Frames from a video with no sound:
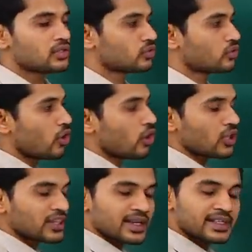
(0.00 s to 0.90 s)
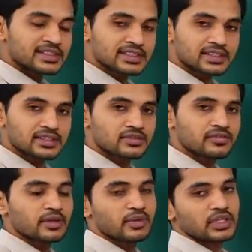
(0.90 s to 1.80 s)
So, all the lenses
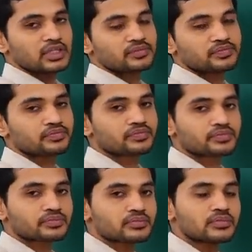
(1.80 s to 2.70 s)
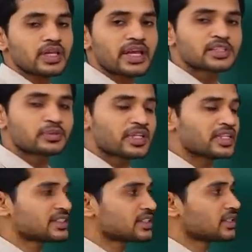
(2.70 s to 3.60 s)
will be
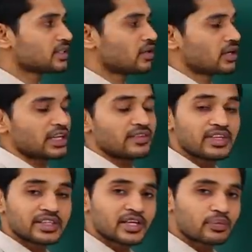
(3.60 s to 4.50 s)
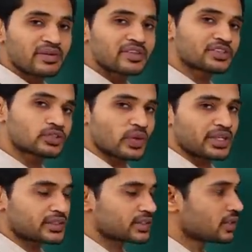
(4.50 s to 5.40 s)
experiencing or giving their powers
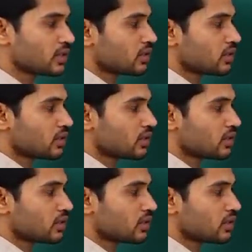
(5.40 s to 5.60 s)
twice.